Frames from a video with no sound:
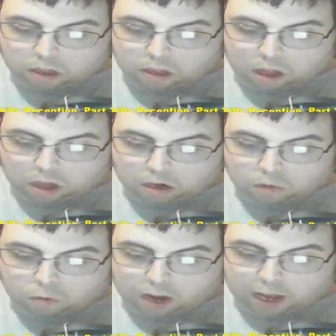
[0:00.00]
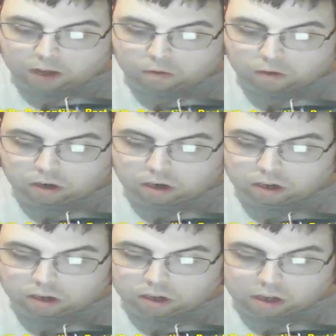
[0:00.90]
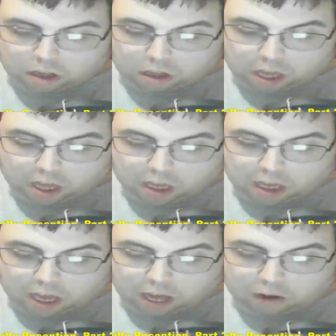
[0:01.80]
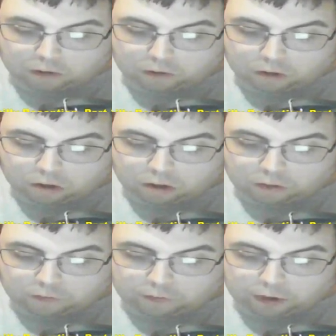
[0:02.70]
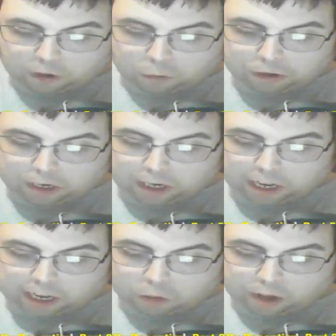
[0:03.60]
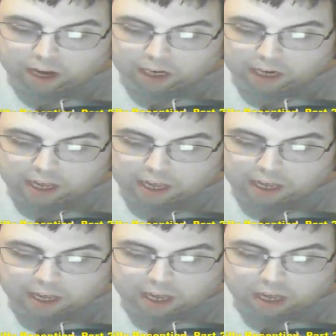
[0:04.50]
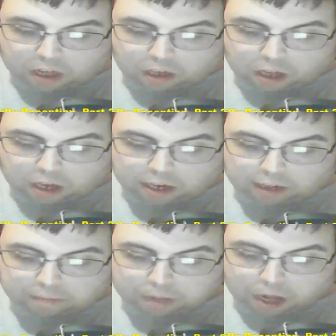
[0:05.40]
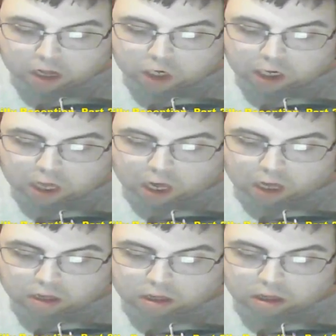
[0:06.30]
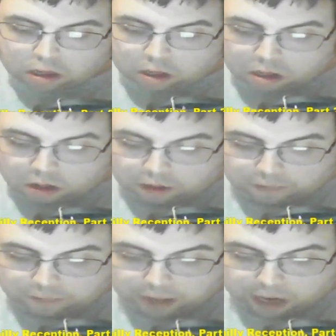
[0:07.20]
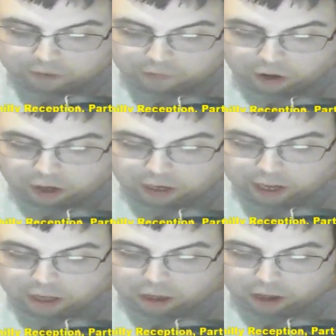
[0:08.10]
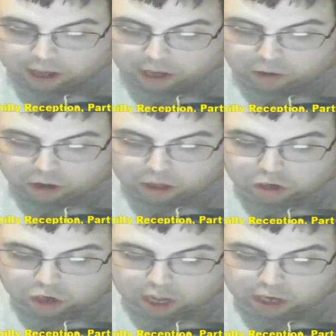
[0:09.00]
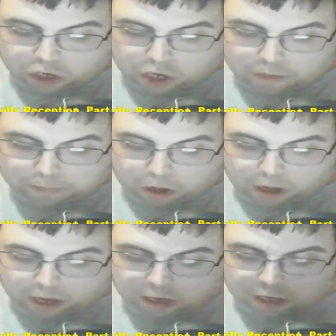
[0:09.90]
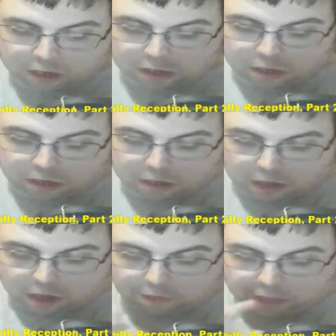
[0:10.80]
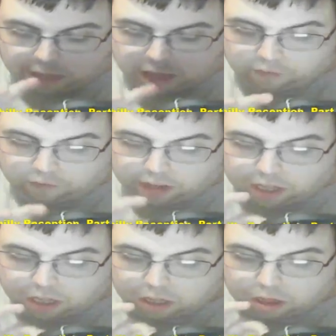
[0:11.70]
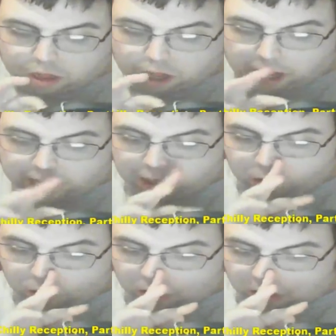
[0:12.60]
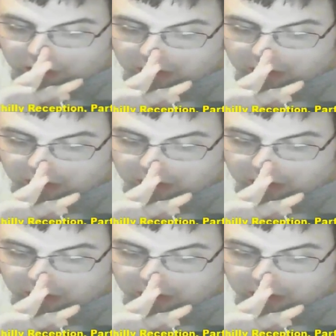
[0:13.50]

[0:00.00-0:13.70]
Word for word: turned around, seeing how phenomenally quickly he is learning martial arts, and finally Tigress changed her mind after he defeated Tai Lung